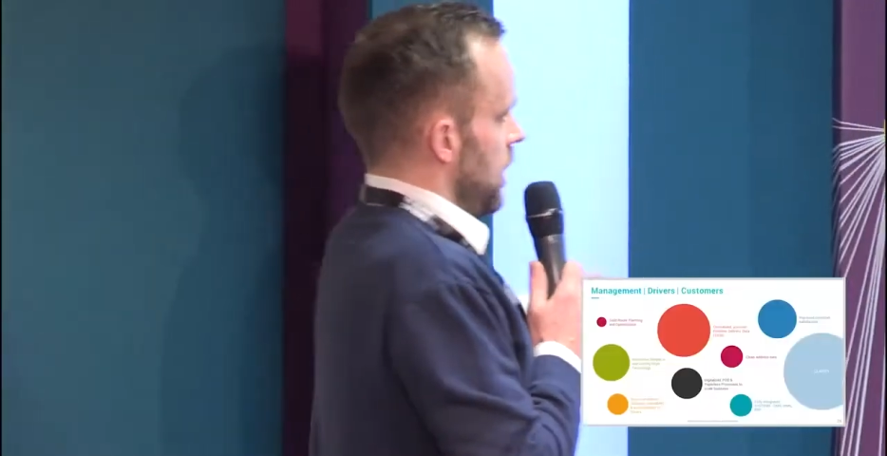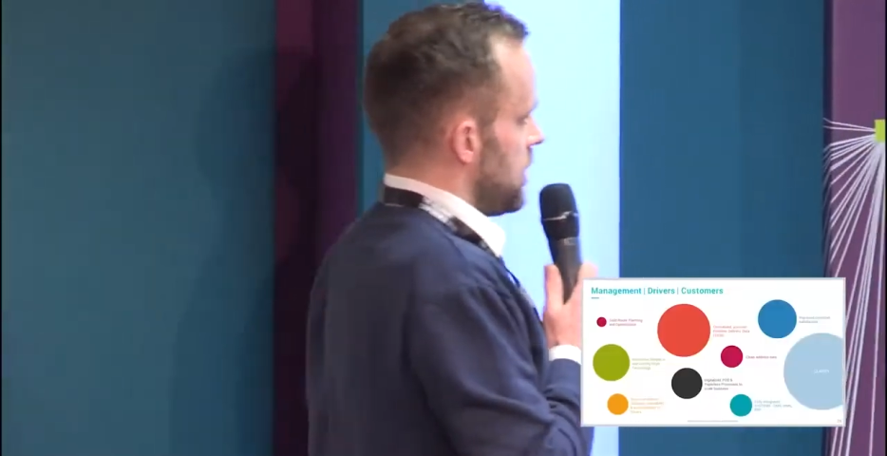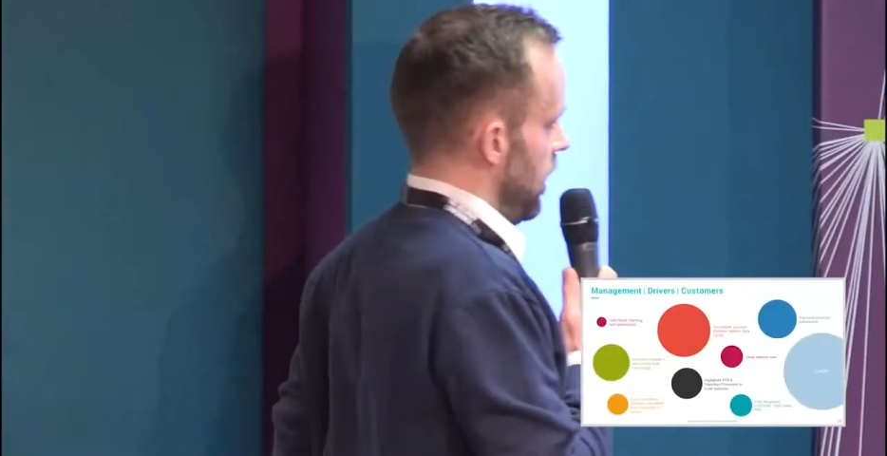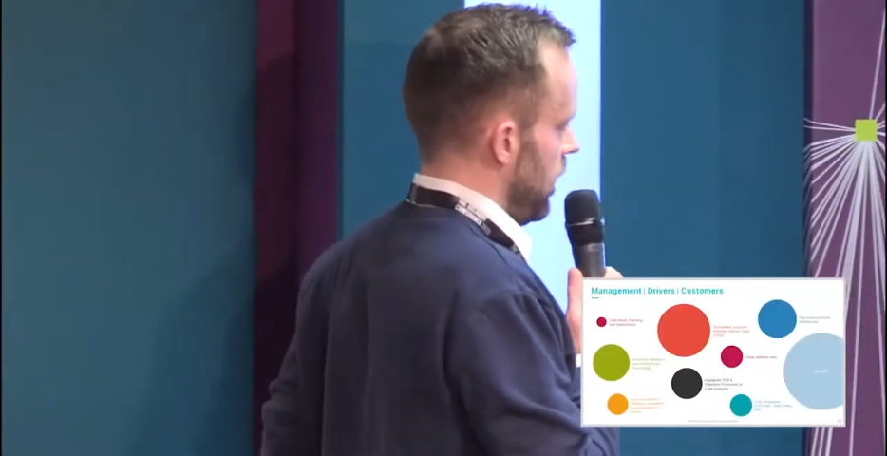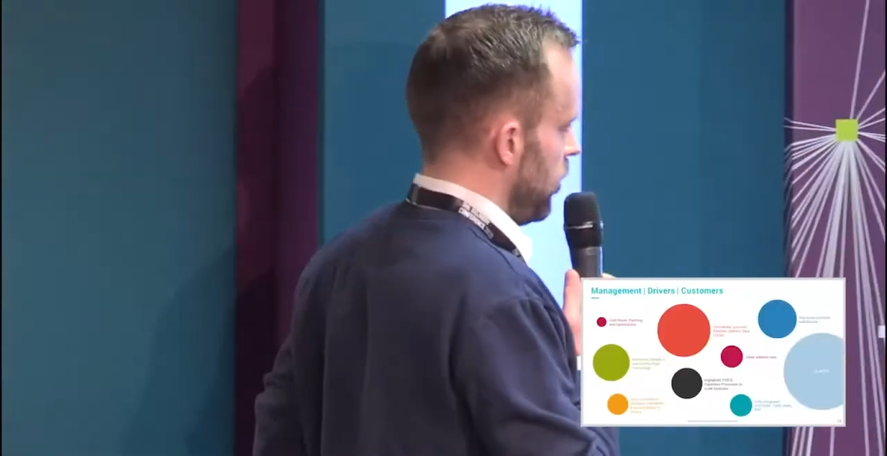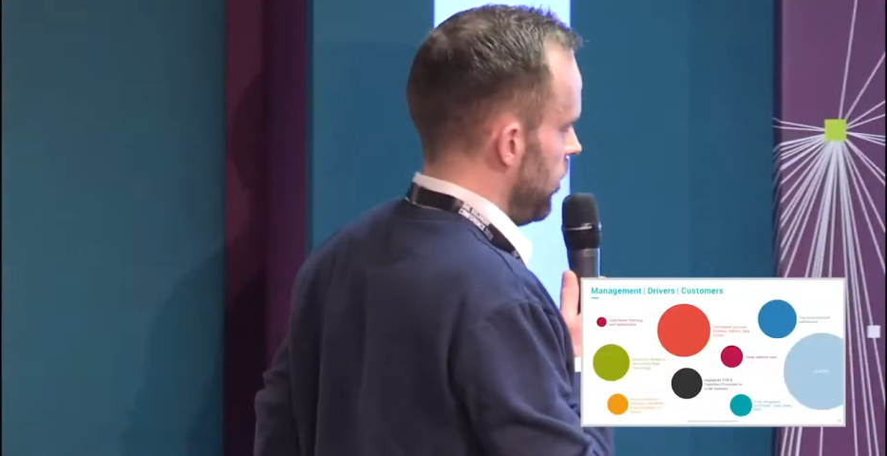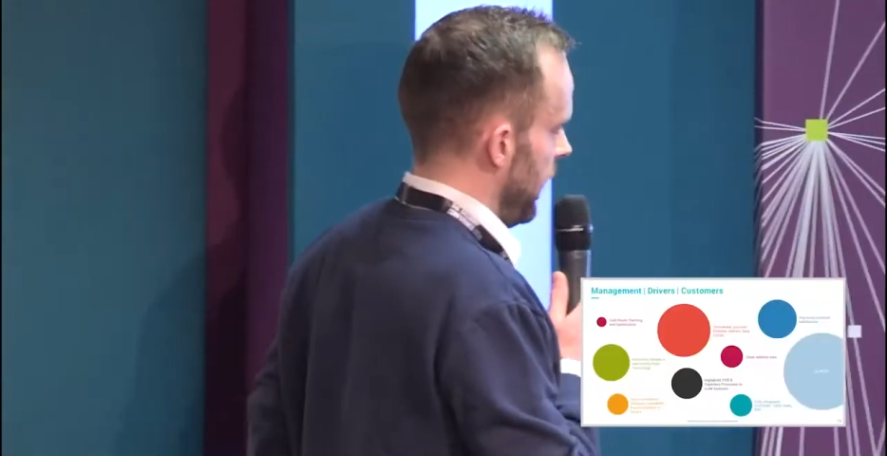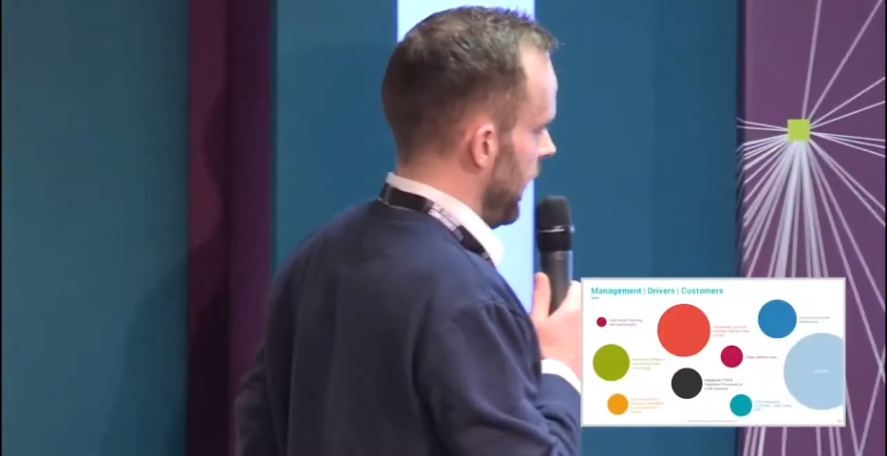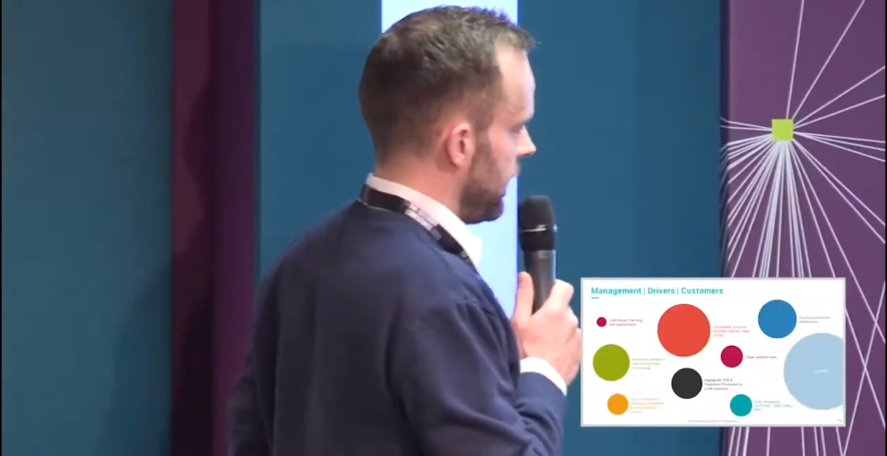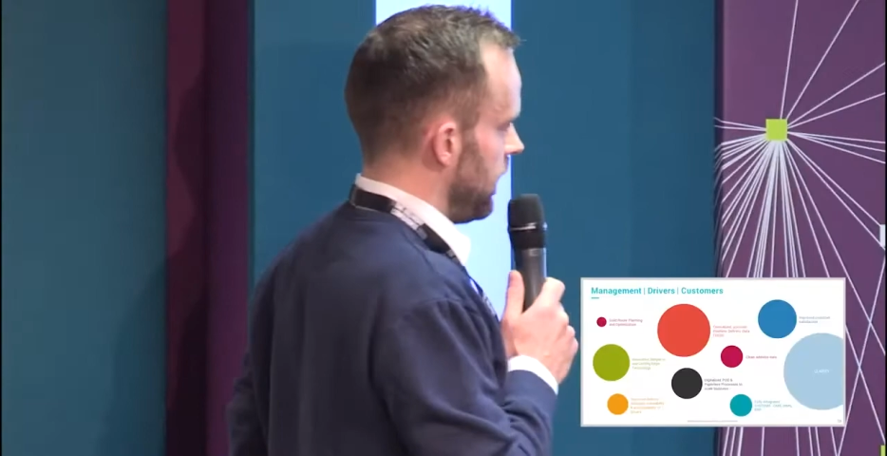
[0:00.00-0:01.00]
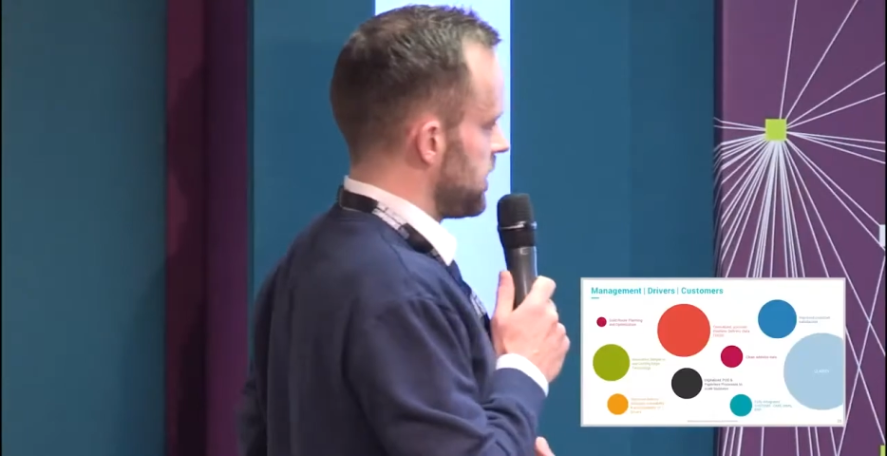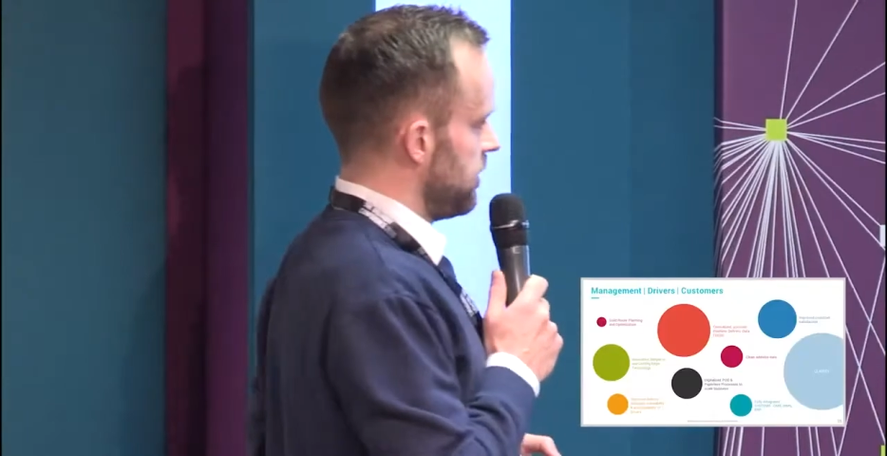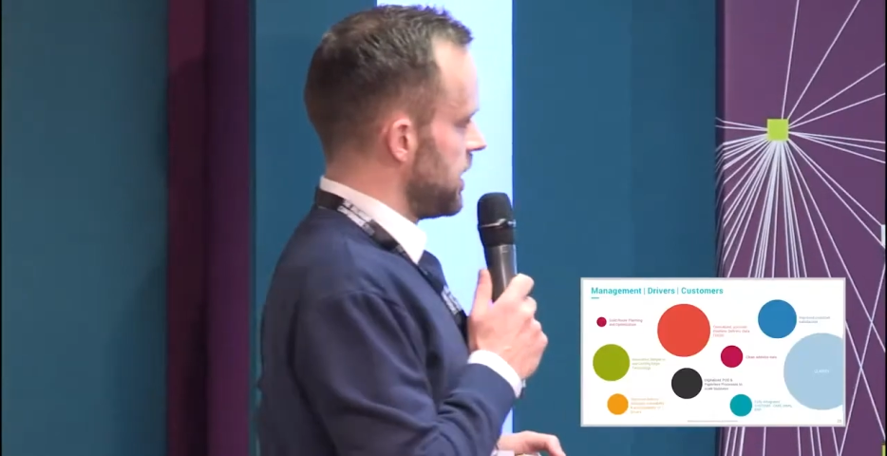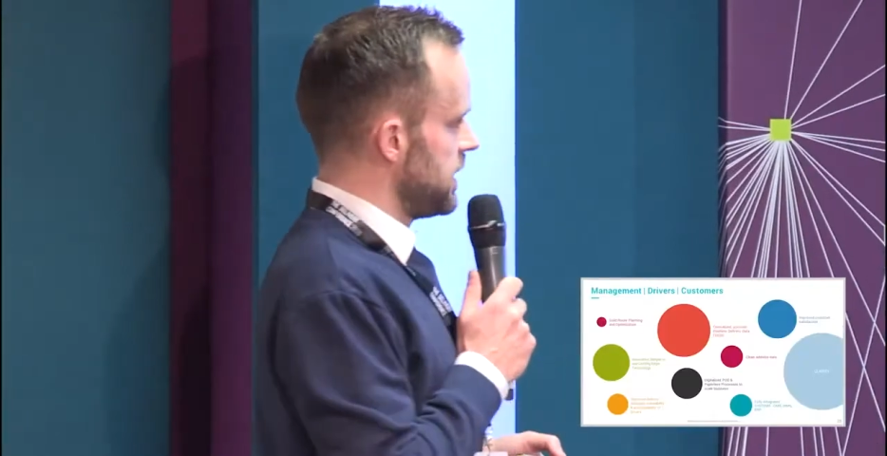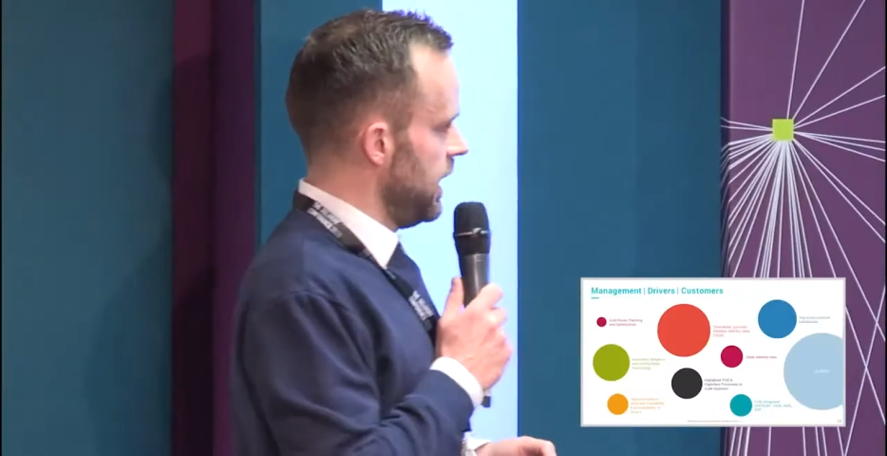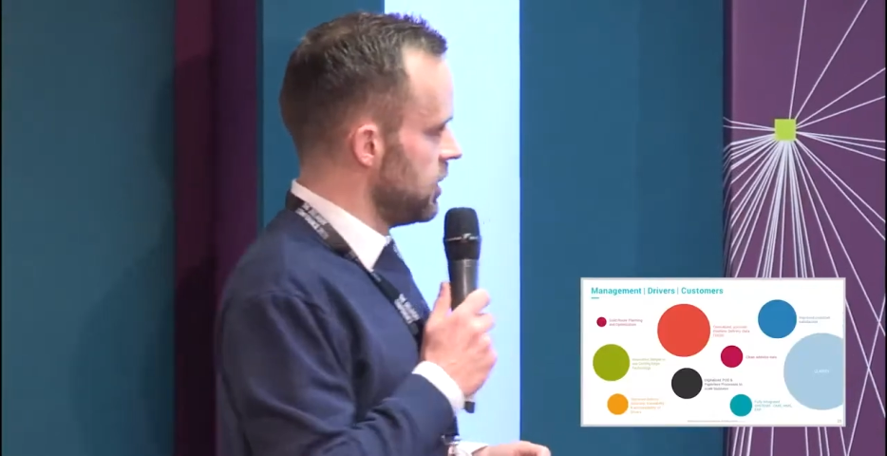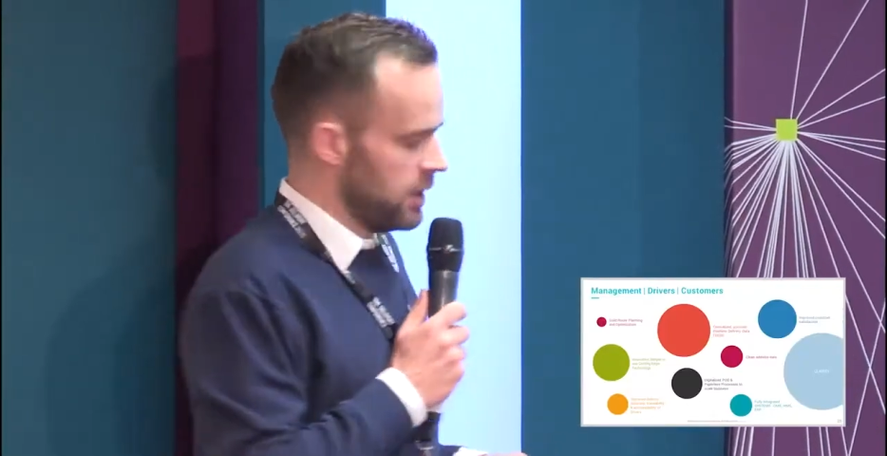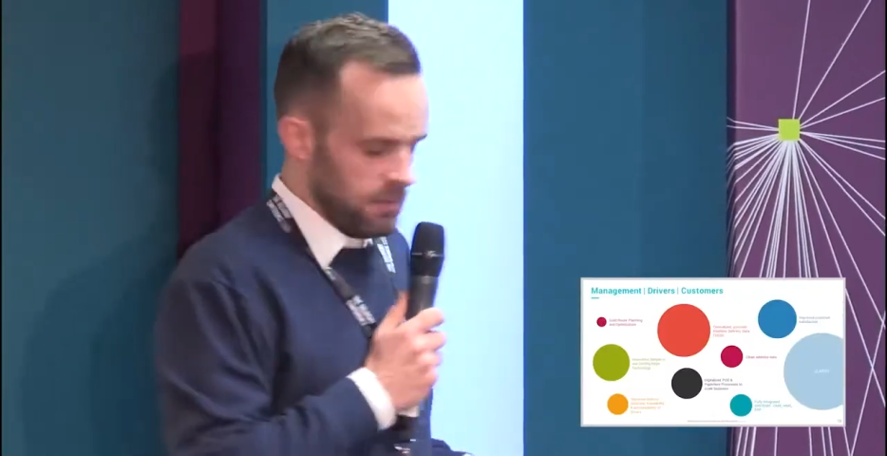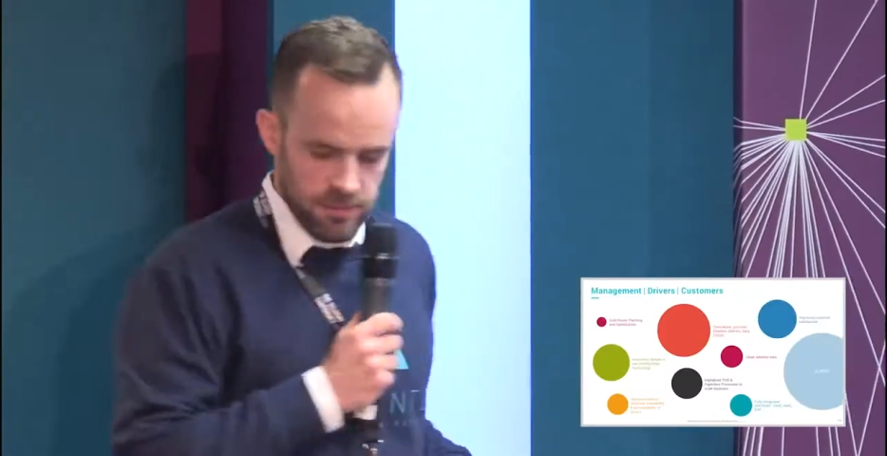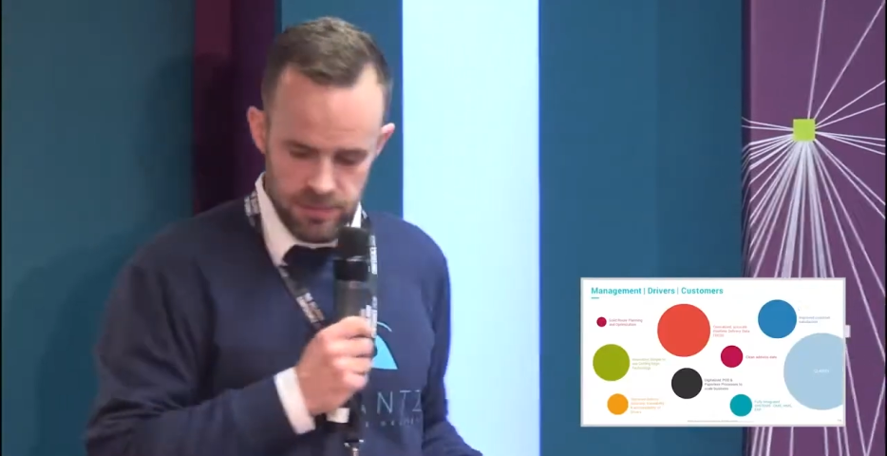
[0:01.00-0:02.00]
Solid route planning and
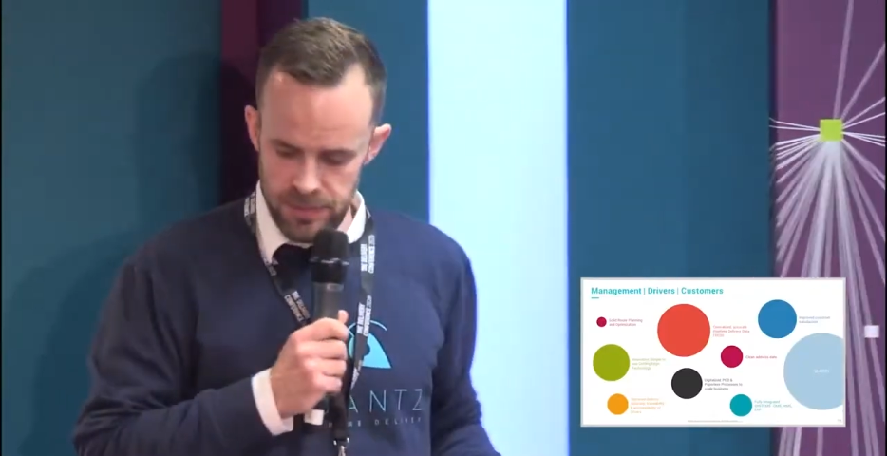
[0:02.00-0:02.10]
optimization.